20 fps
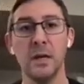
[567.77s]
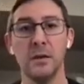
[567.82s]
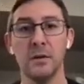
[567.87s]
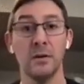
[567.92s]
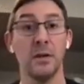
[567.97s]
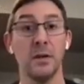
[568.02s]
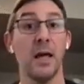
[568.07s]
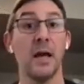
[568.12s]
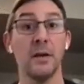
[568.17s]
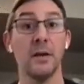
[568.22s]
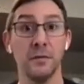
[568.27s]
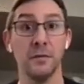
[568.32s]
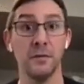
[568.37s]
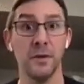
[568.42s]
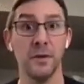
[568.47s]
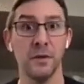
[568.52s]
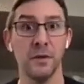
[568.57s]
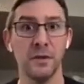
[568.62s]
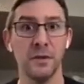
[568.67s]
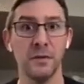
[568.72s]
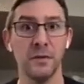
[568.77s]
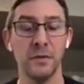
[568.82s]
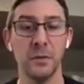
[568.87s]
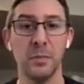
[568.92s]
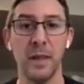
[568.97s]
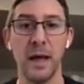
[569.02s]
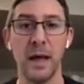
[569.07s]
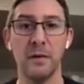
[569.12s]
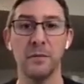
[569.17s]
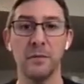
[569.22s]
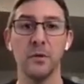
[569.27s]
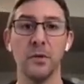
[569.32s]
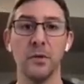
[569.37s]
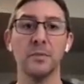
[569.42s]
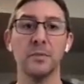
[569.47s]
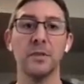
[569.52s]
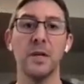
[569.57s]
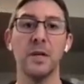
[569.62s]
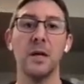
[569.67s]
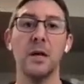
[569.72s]
There are a lot of different
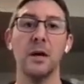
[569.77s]
platforms,